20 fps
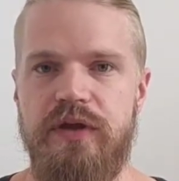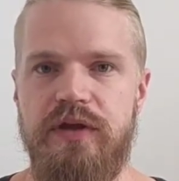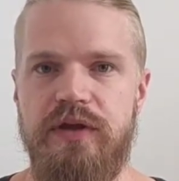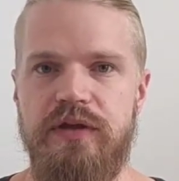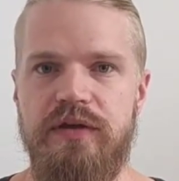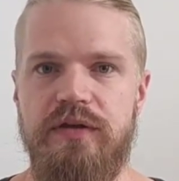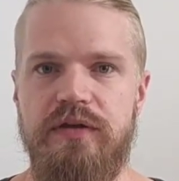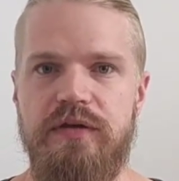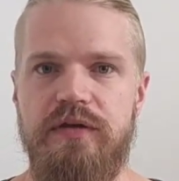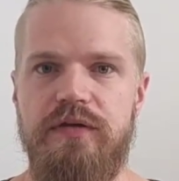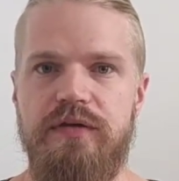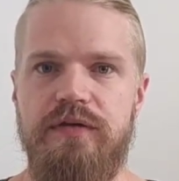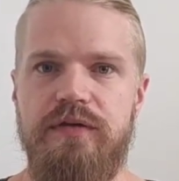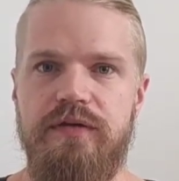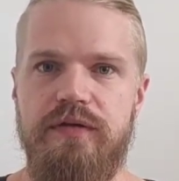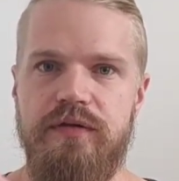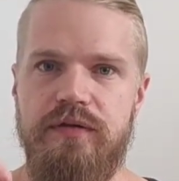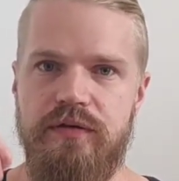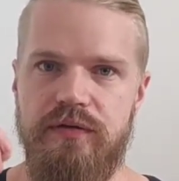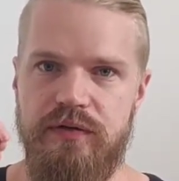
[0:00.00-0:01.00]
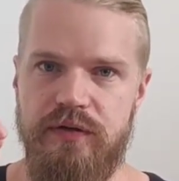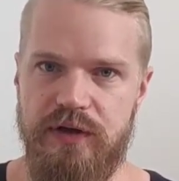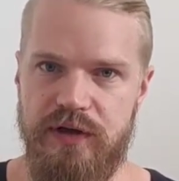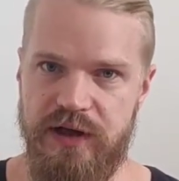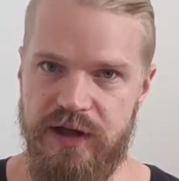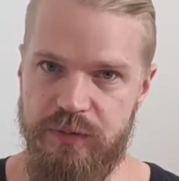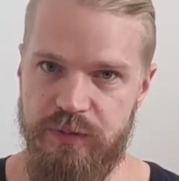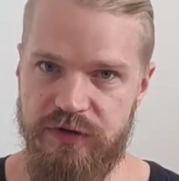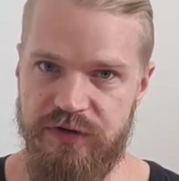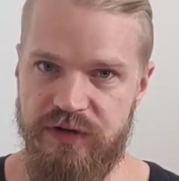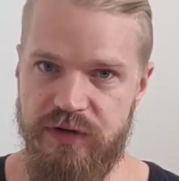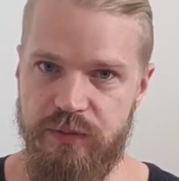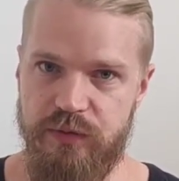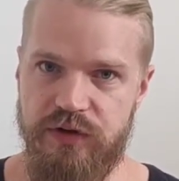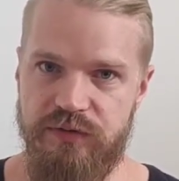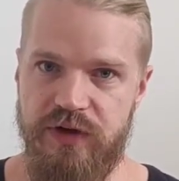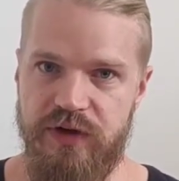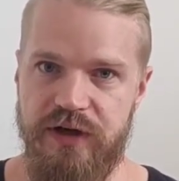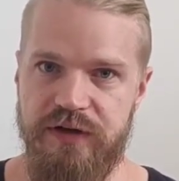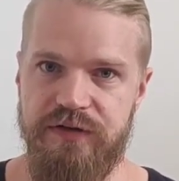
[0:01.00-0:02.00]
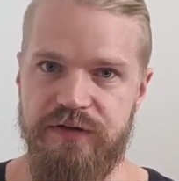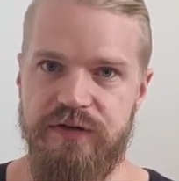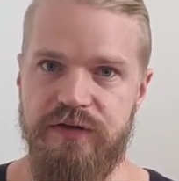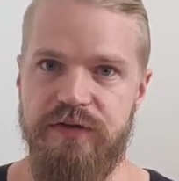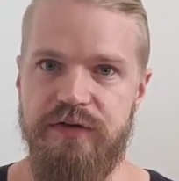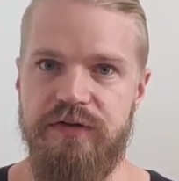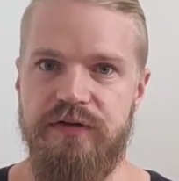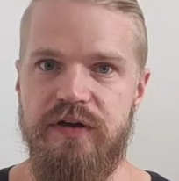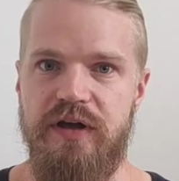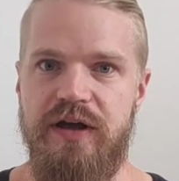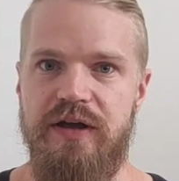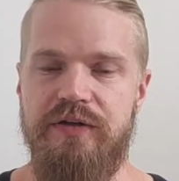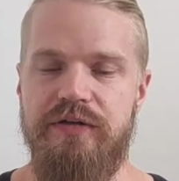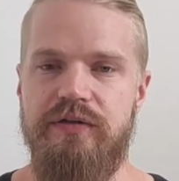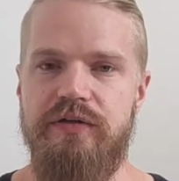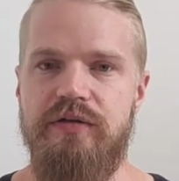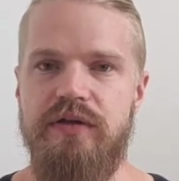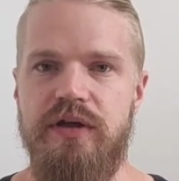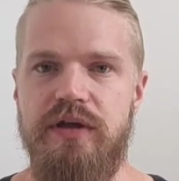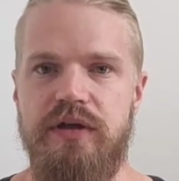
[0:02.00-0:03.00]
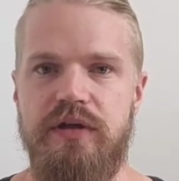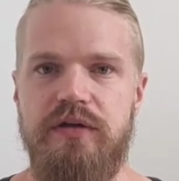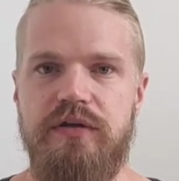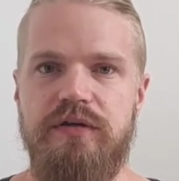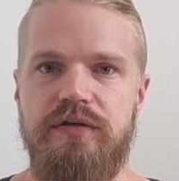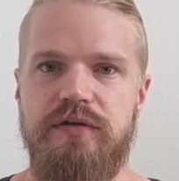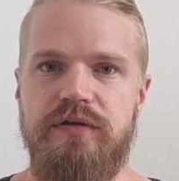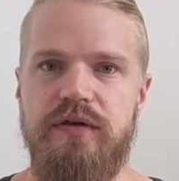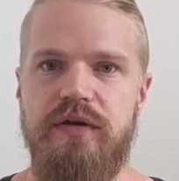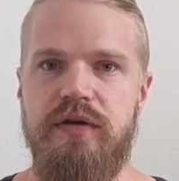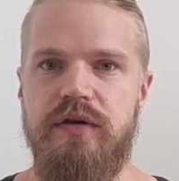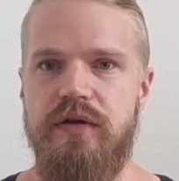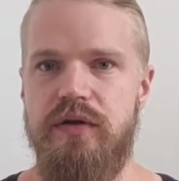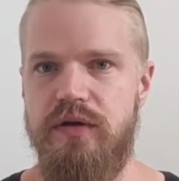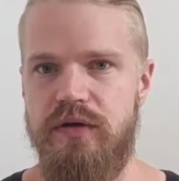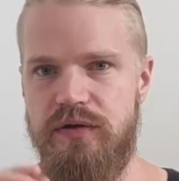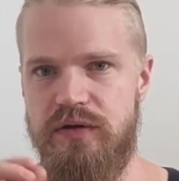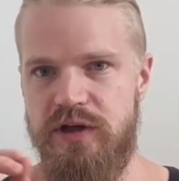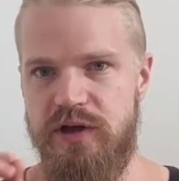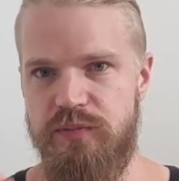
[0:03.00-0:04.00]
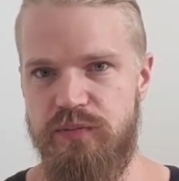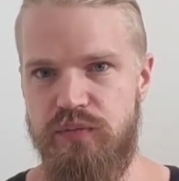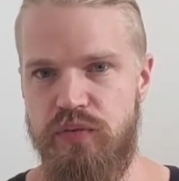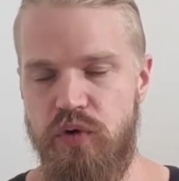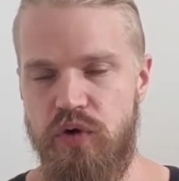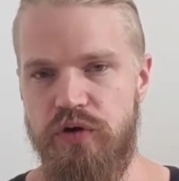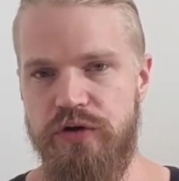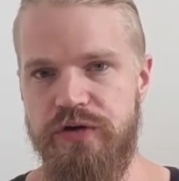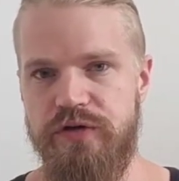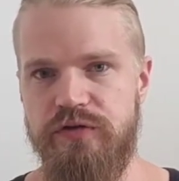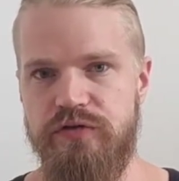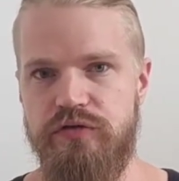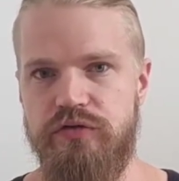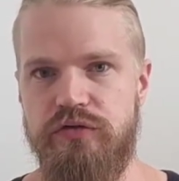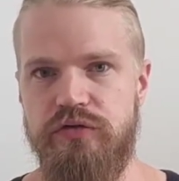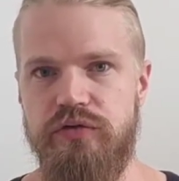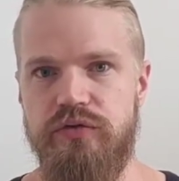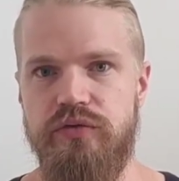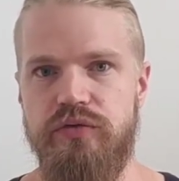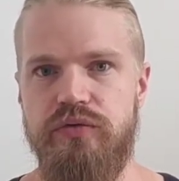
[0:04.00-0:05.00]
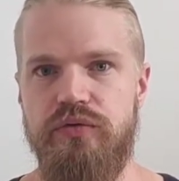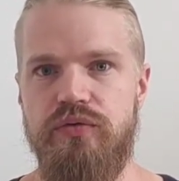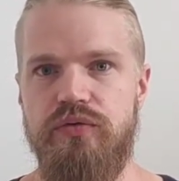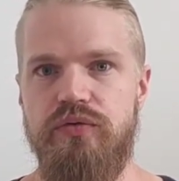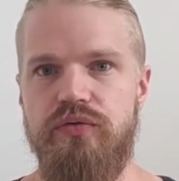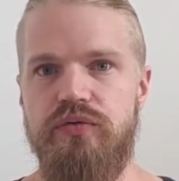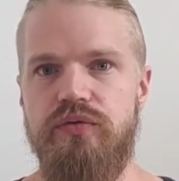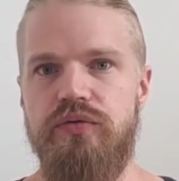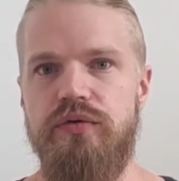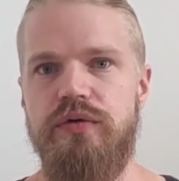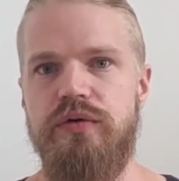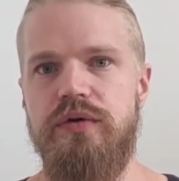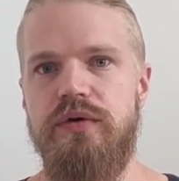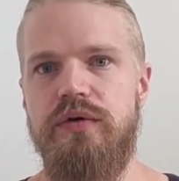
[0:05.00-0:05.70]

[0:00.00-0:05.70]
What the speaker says: is that labor-saving devices are things that point to